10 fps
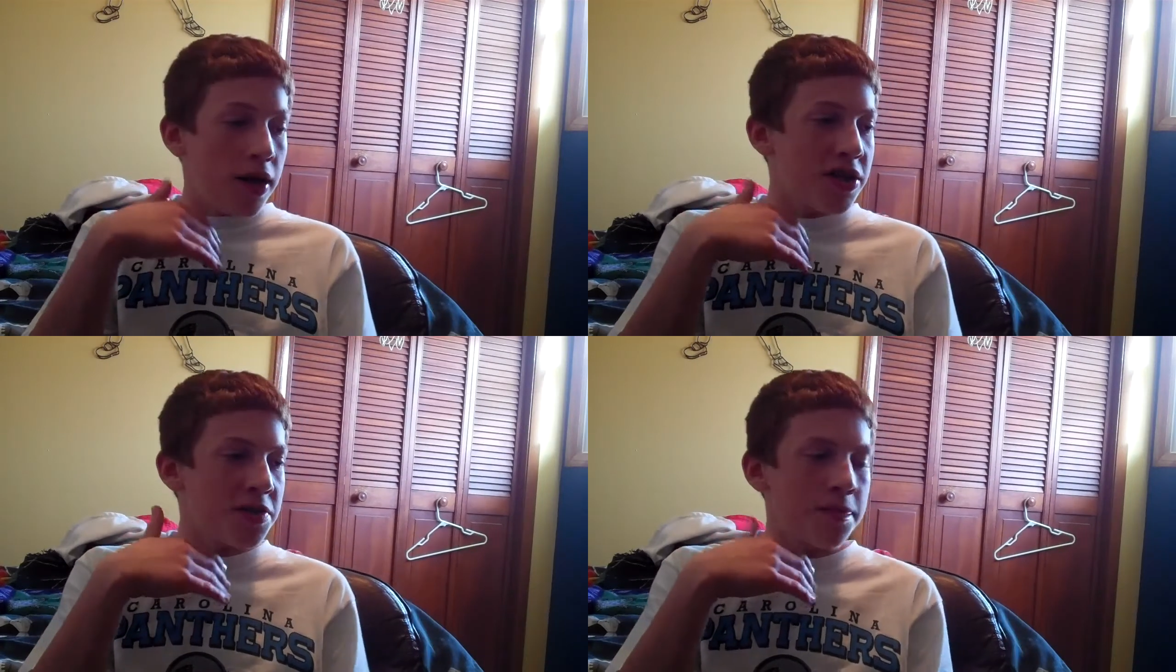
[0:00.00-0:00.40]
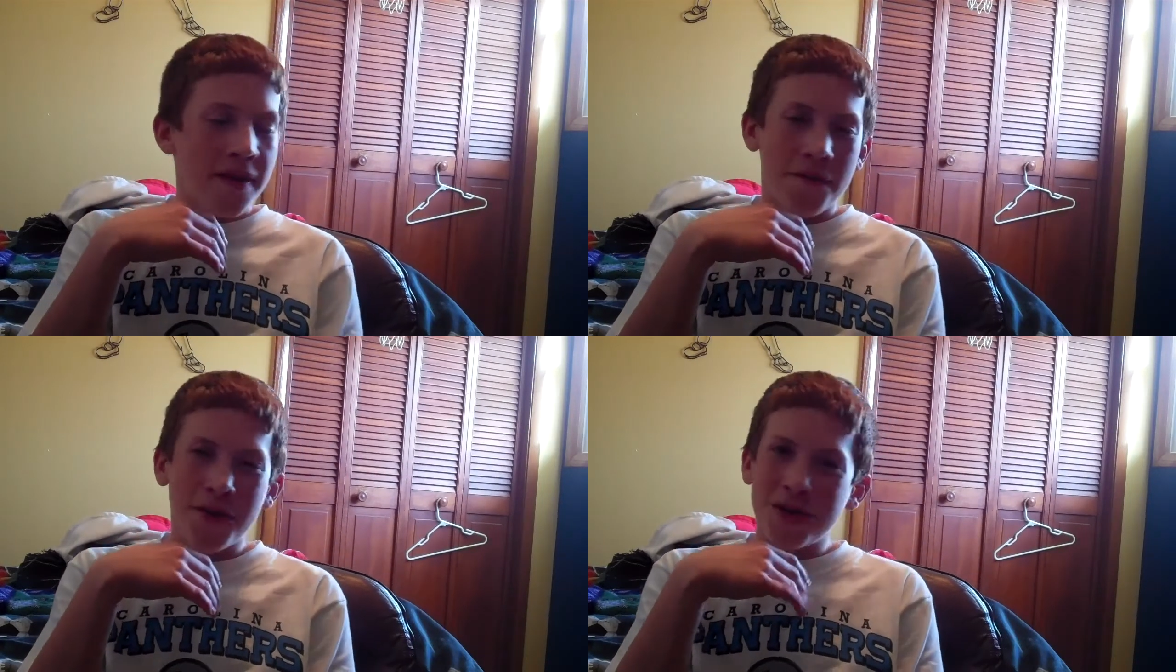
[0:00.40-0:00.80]
This is
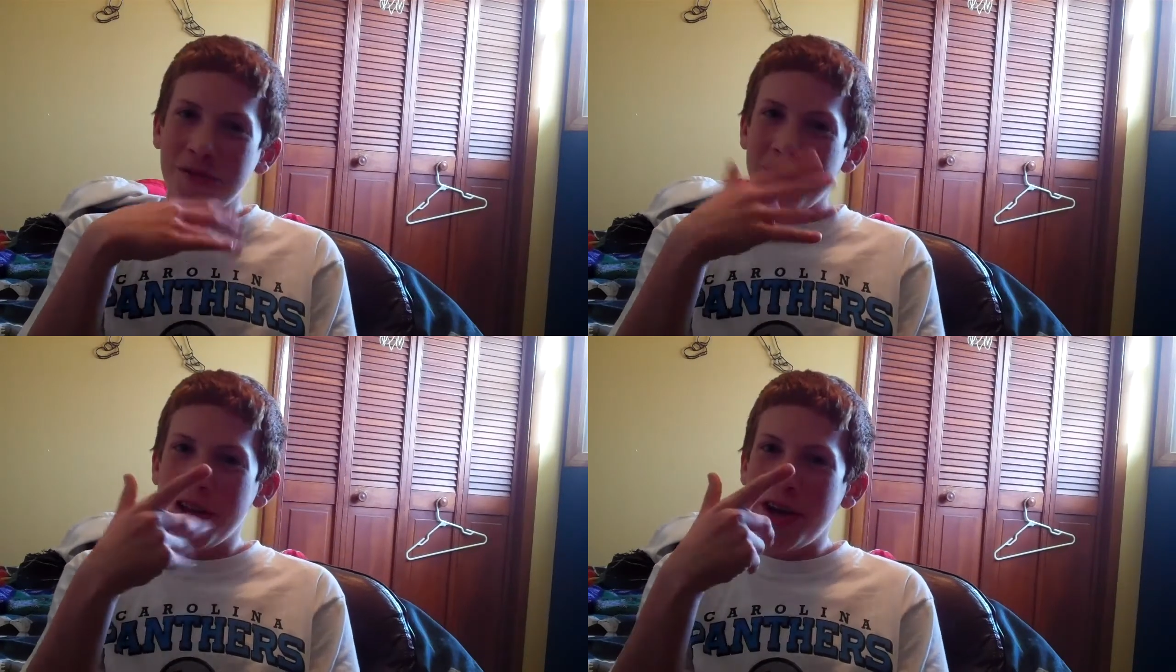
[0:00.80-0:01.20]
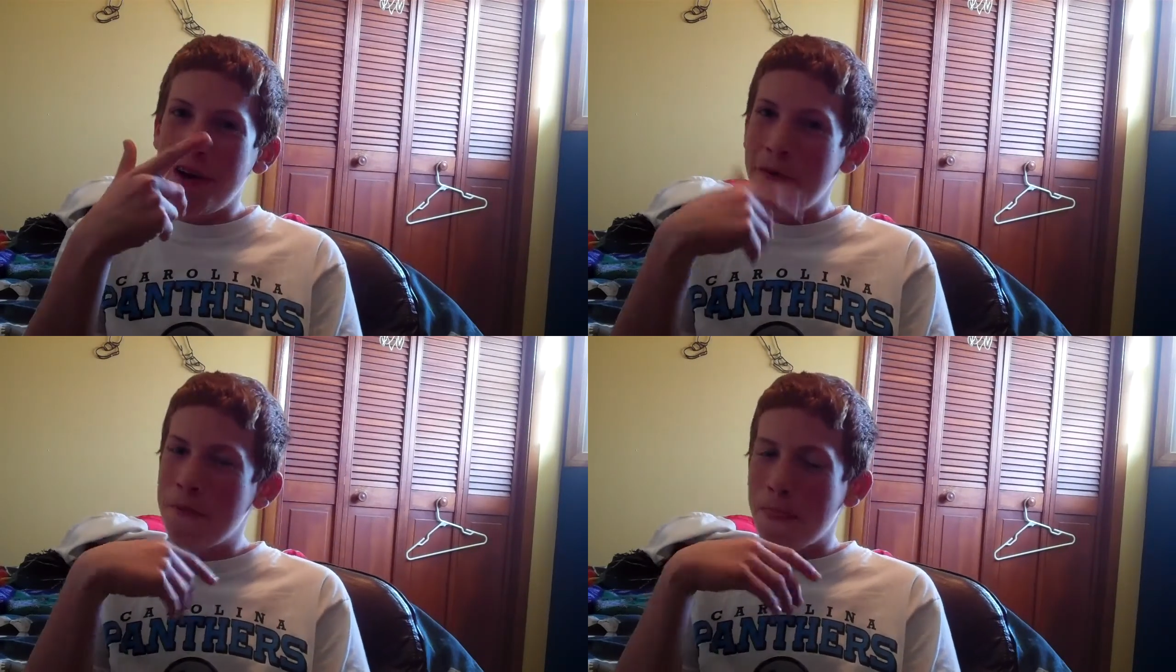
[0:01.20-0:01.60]
my first
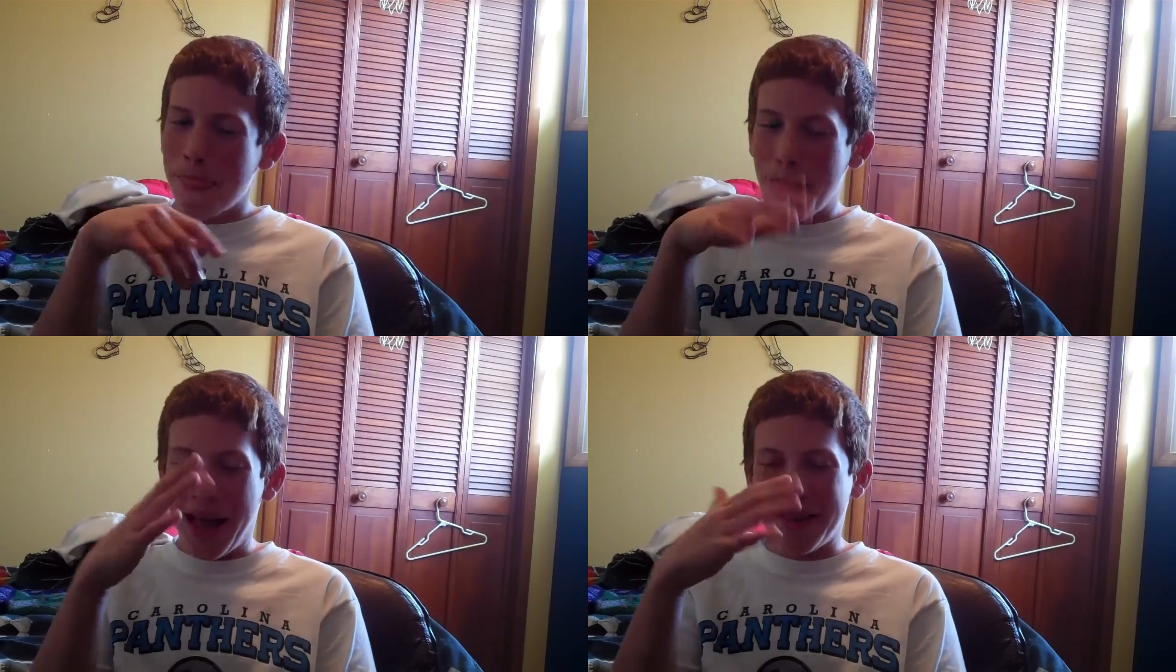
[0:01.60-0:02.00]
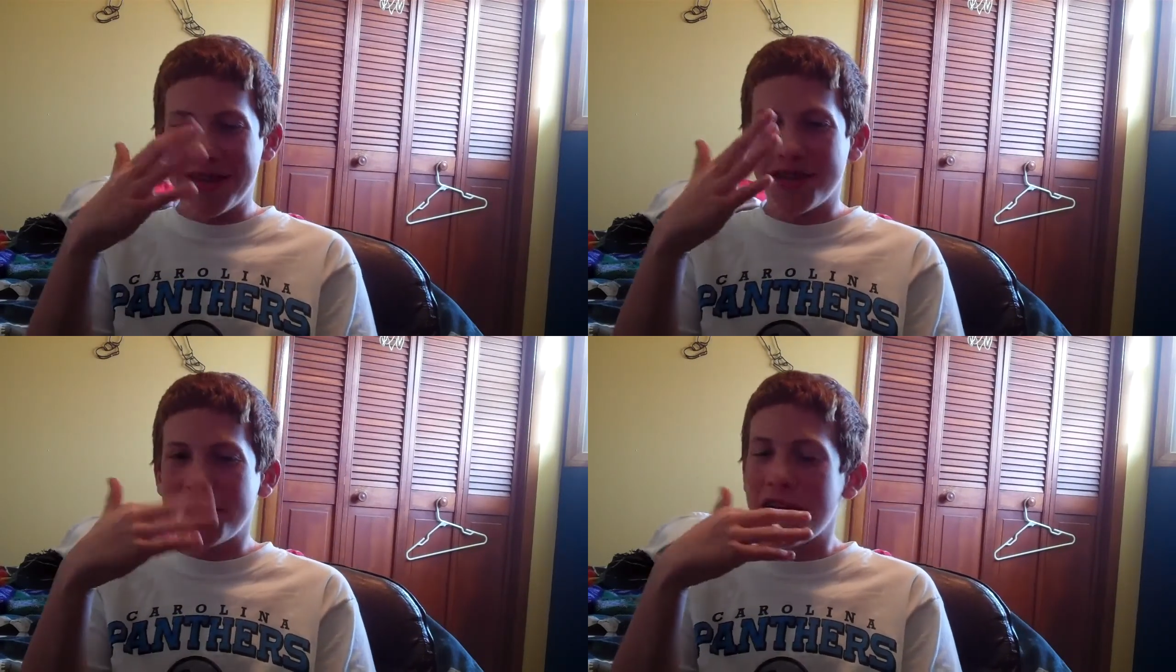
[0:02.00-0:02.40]
video
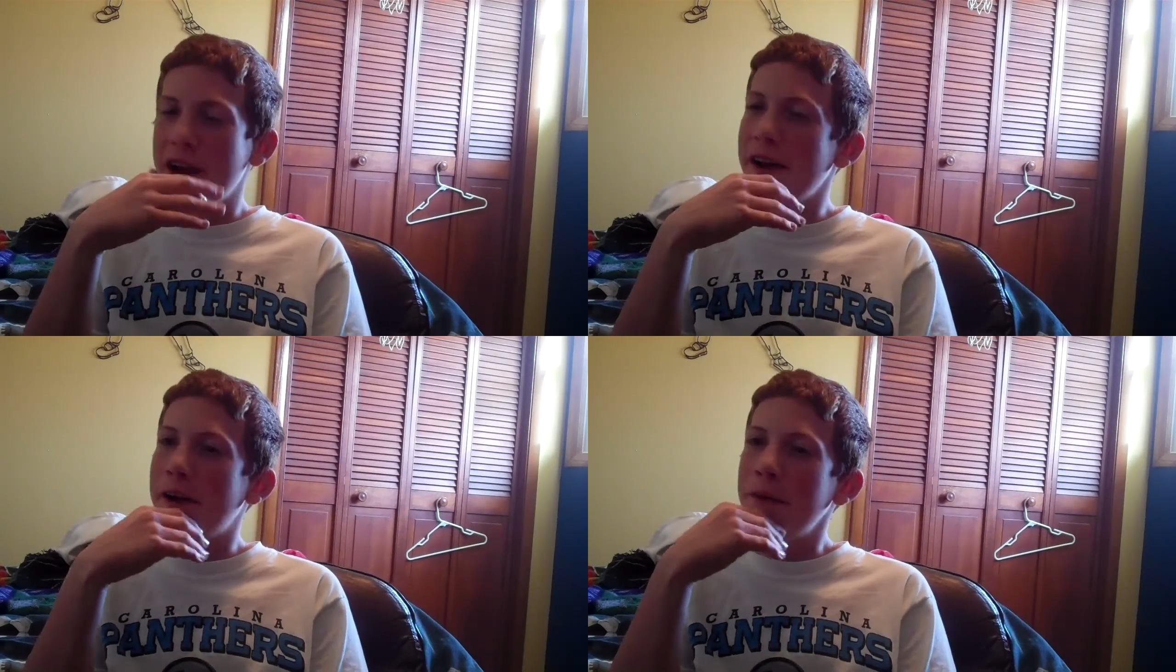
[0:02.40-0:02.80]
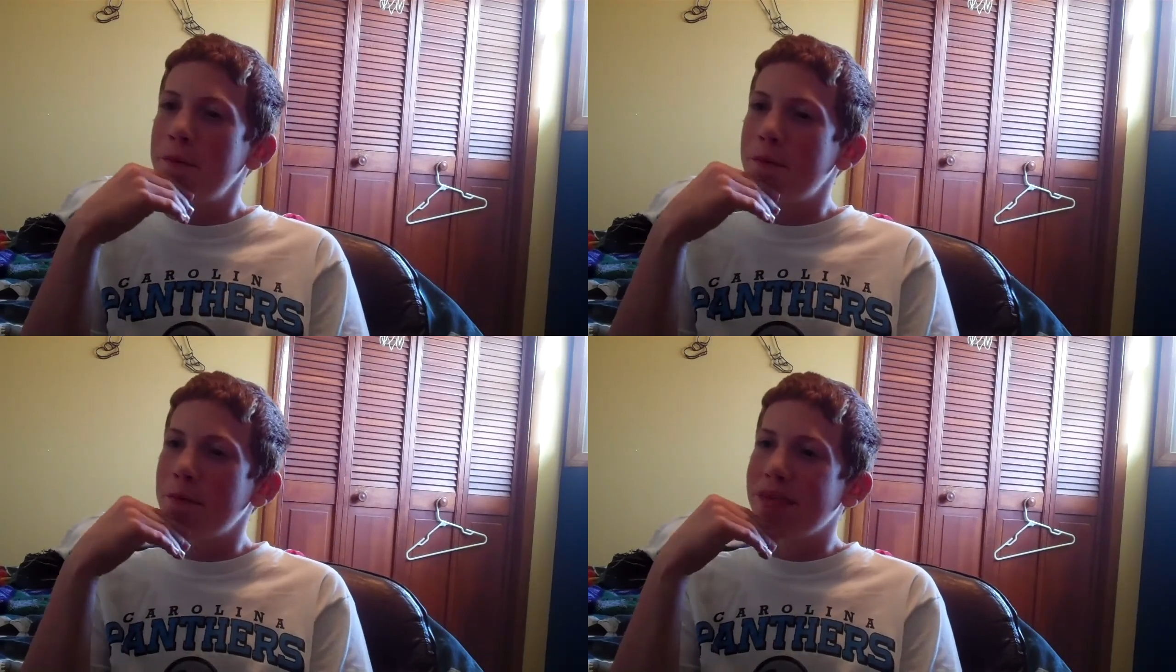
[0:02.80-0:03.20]
on this channel,
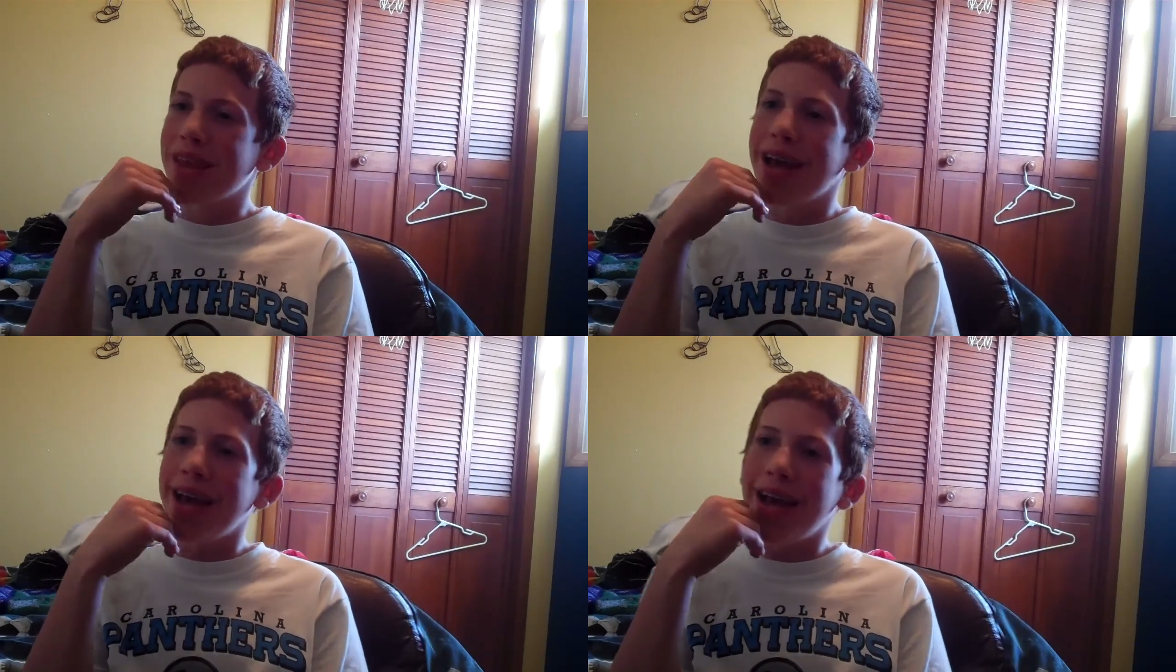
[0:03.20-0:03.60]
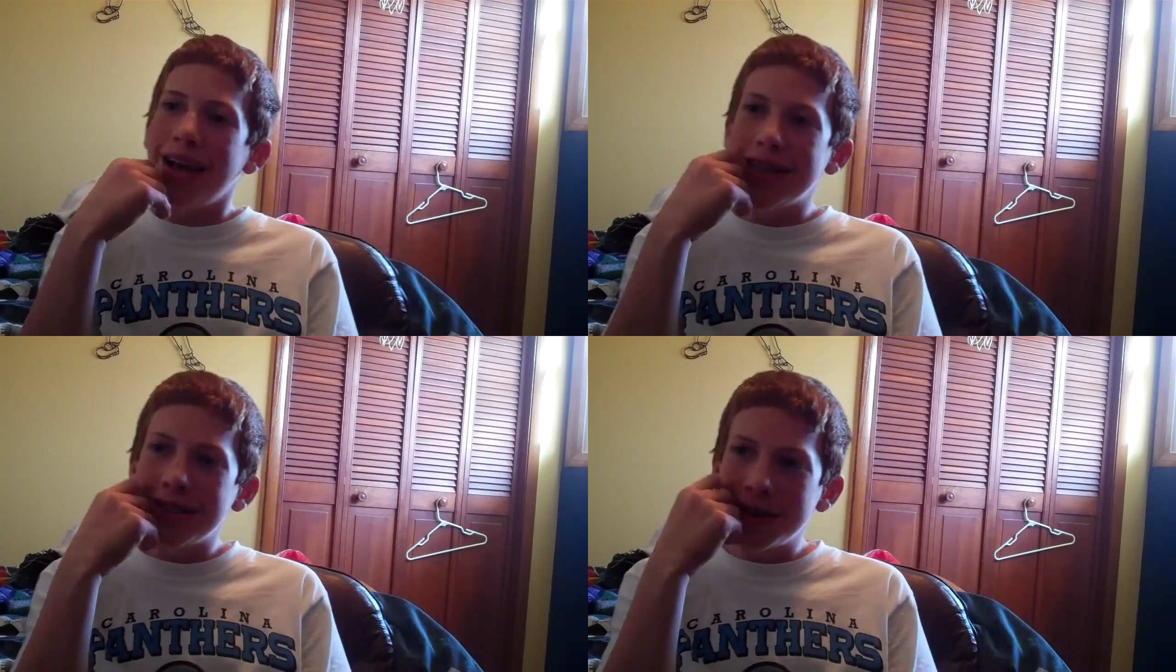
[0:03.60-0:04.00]

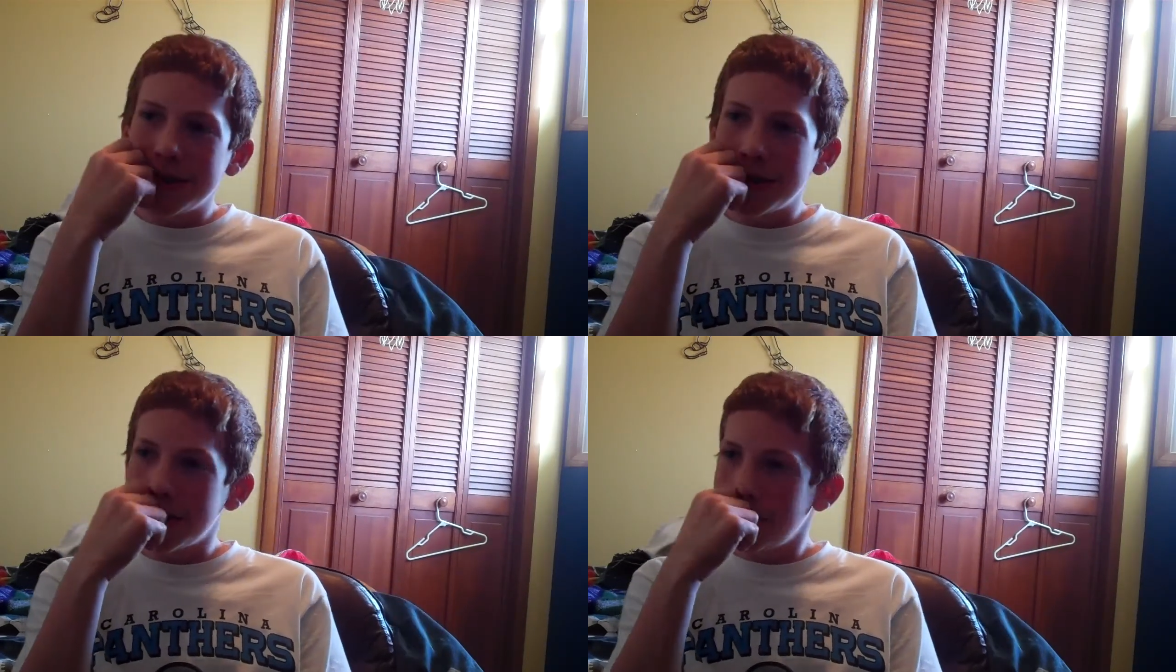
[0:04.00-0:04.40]
and